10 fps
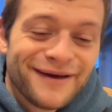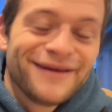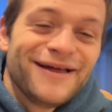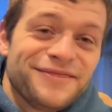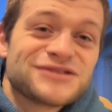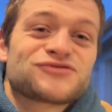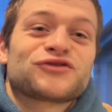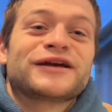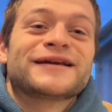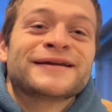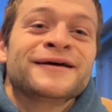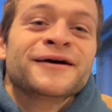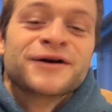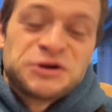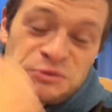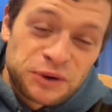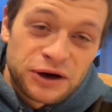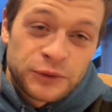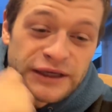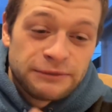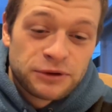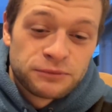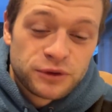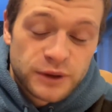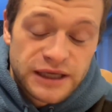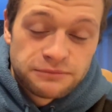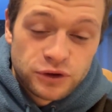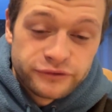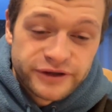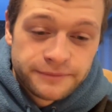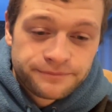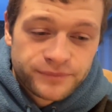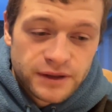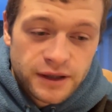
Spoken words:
this feeling. But we keep moving.